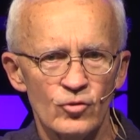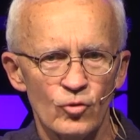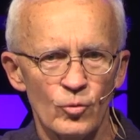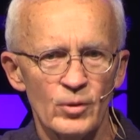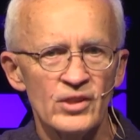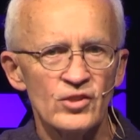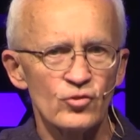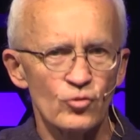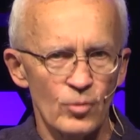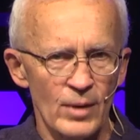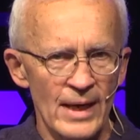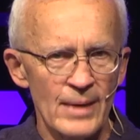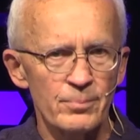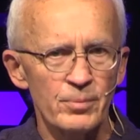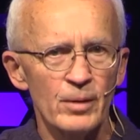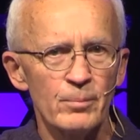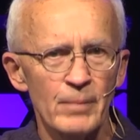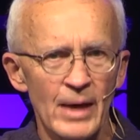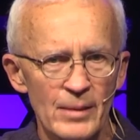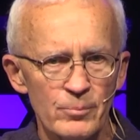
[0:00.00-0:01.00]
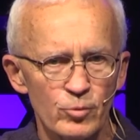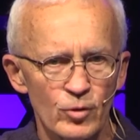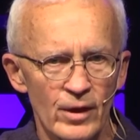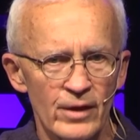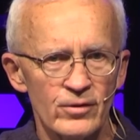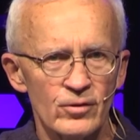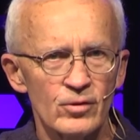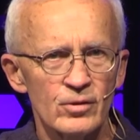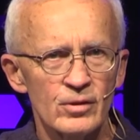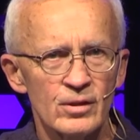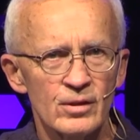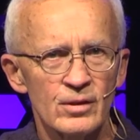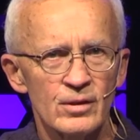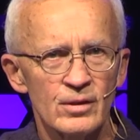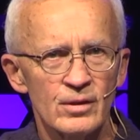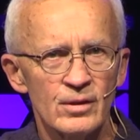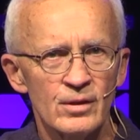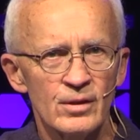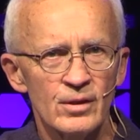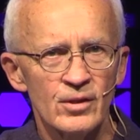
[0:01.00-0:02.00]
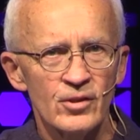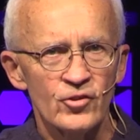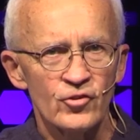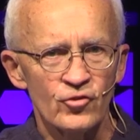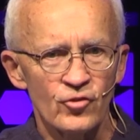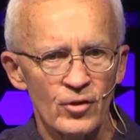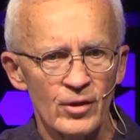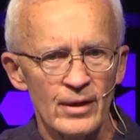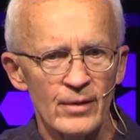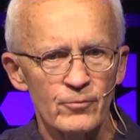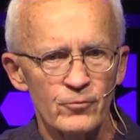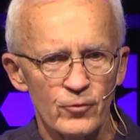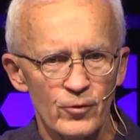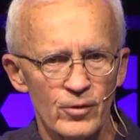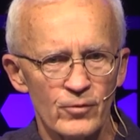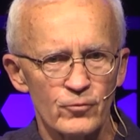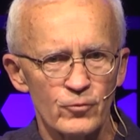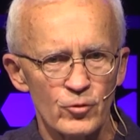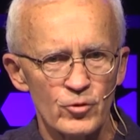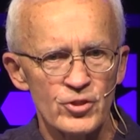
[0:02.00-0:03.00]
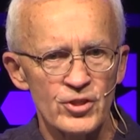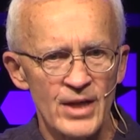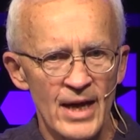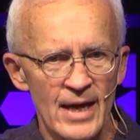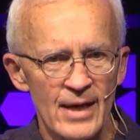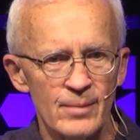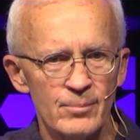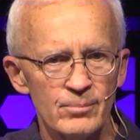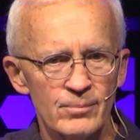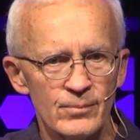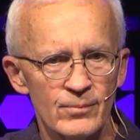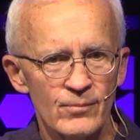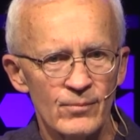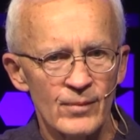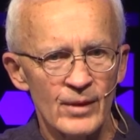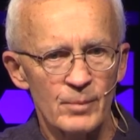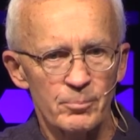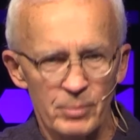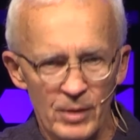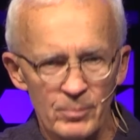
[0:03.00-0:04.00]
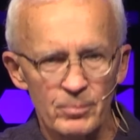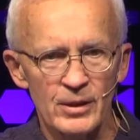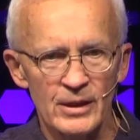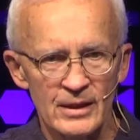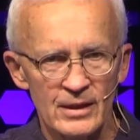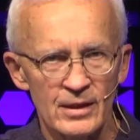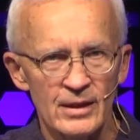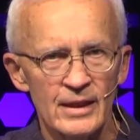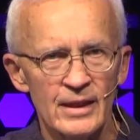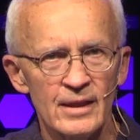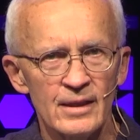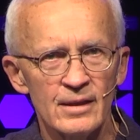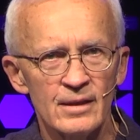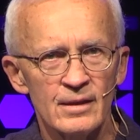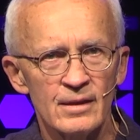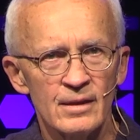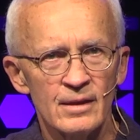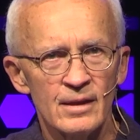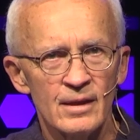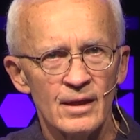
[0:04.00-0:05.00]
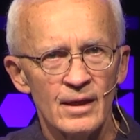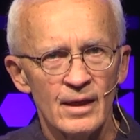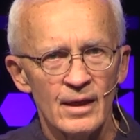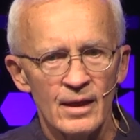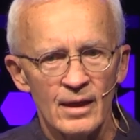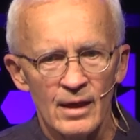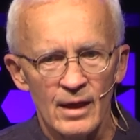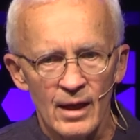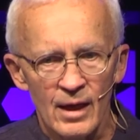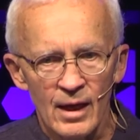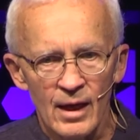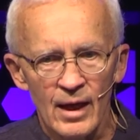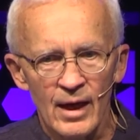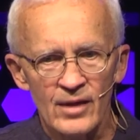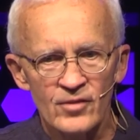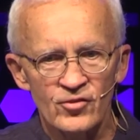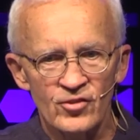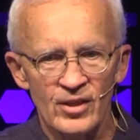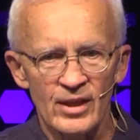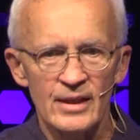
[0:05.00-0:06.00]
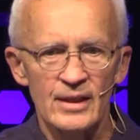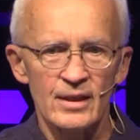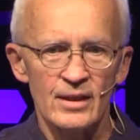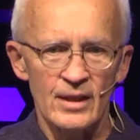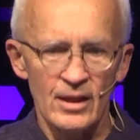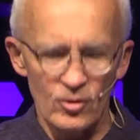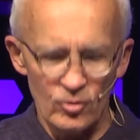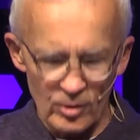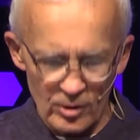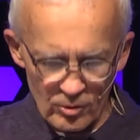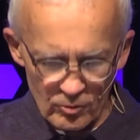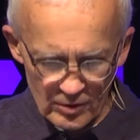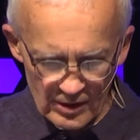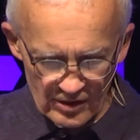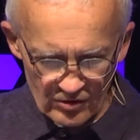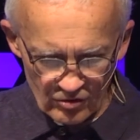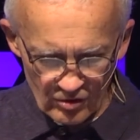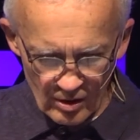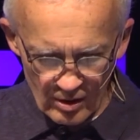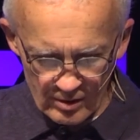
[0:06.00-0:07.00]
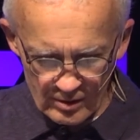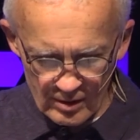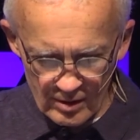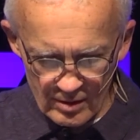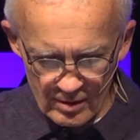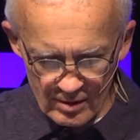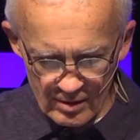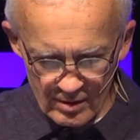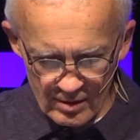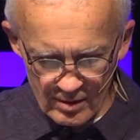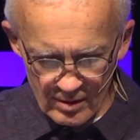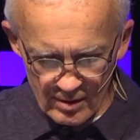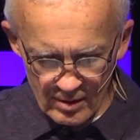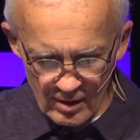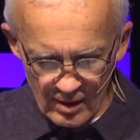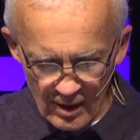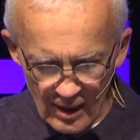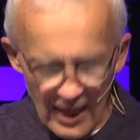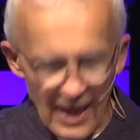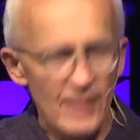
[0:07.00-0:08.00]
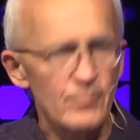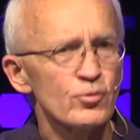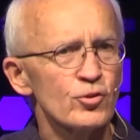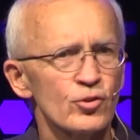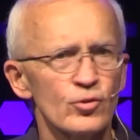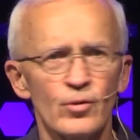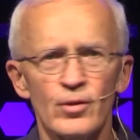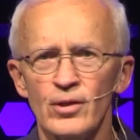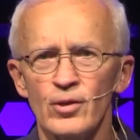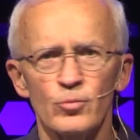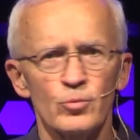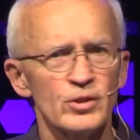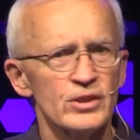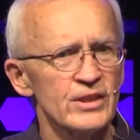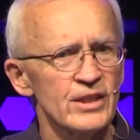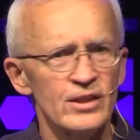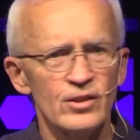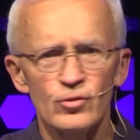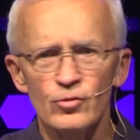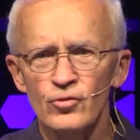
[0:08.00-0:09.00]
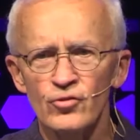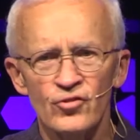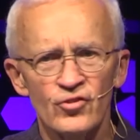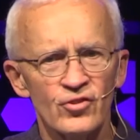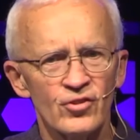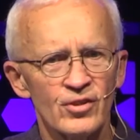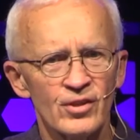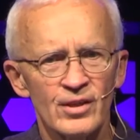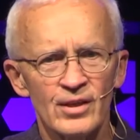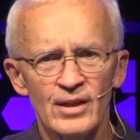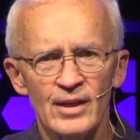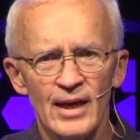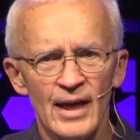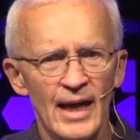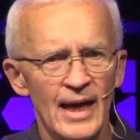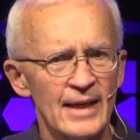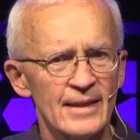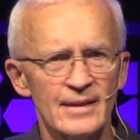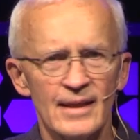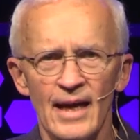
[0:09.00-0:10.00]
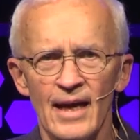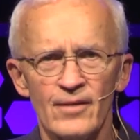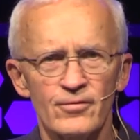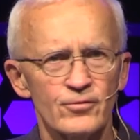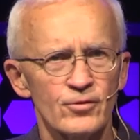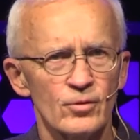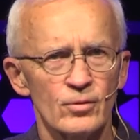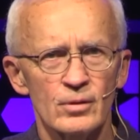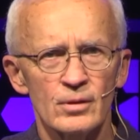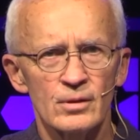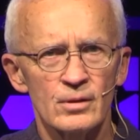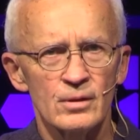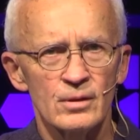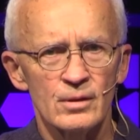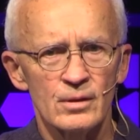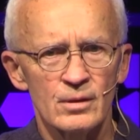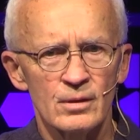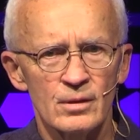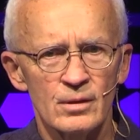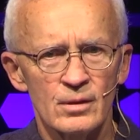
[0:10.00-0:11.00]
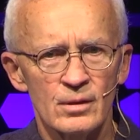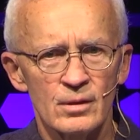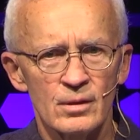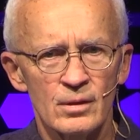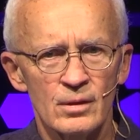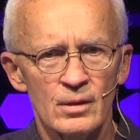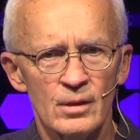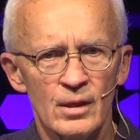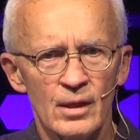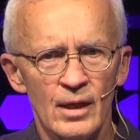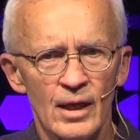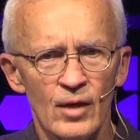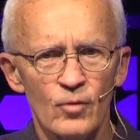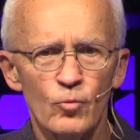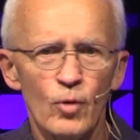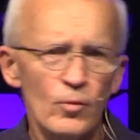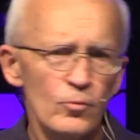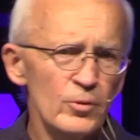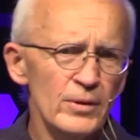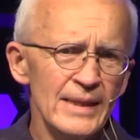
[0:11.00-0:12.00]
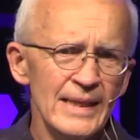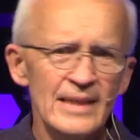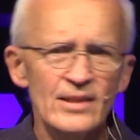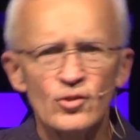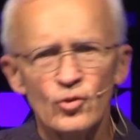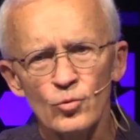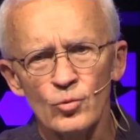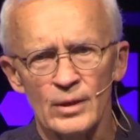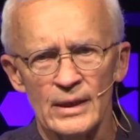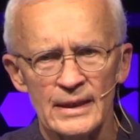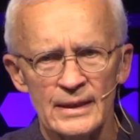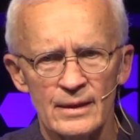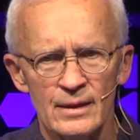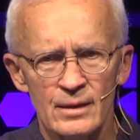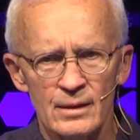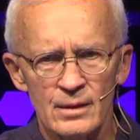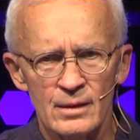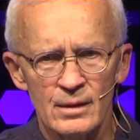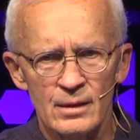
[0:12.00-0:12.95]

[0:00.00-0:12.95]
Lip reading: So his grandpa, my brother, stood up for the first time publicly and sang a karaoke song. I'm sure there were tears and laughter. And what were they doing?